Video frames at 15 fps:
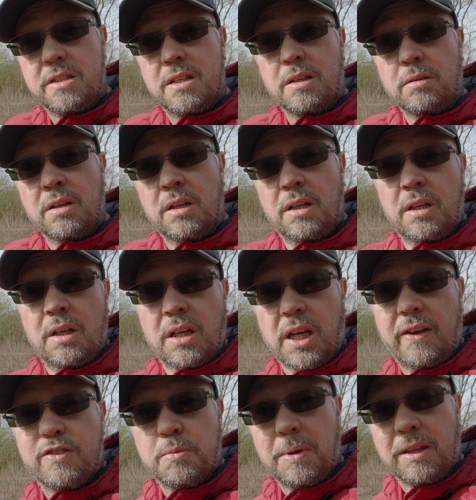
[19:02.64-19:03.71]
do
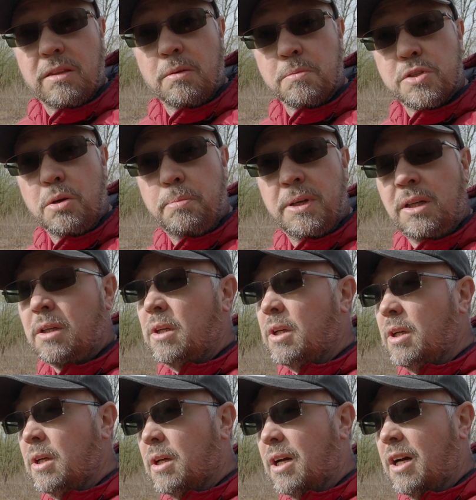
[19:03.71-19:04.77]
give us a big thumbs up.
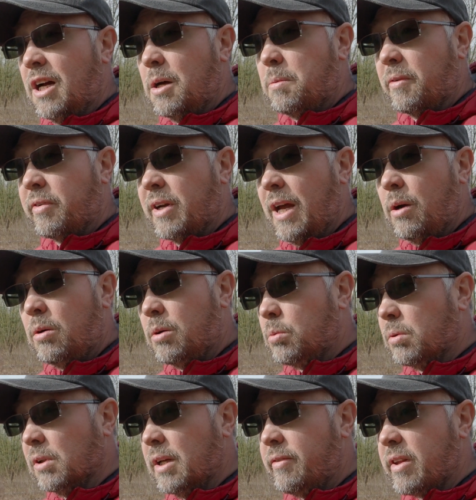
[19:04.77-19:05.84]
But for now,
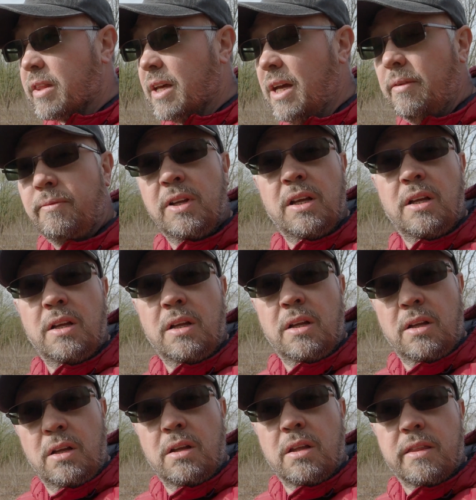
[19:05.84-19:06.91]
we'll leave it there.
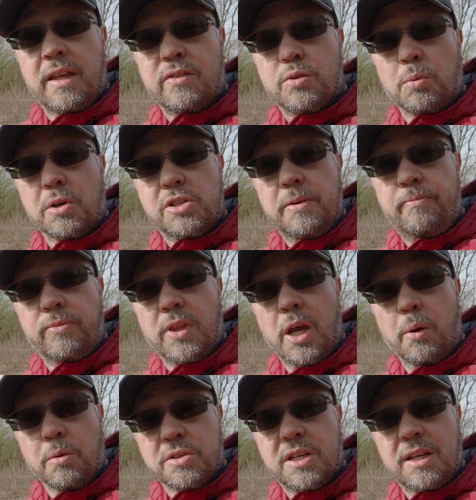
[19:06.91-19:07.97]
Thanks for watching,
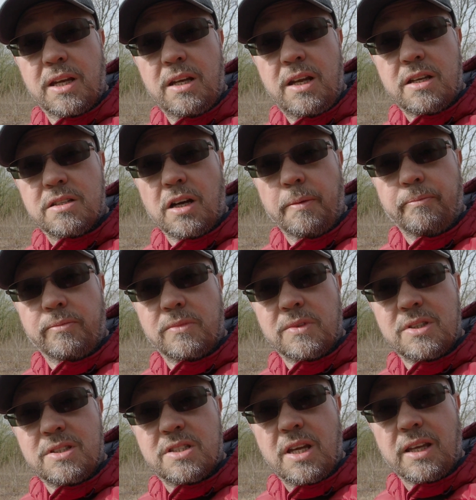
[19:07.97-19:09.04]
and we'll see you again next time.
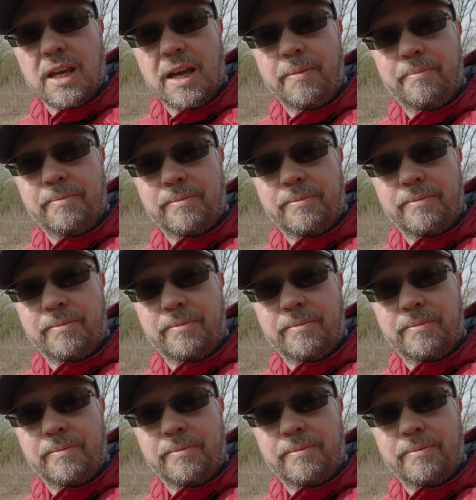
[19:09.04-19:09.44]
Take care.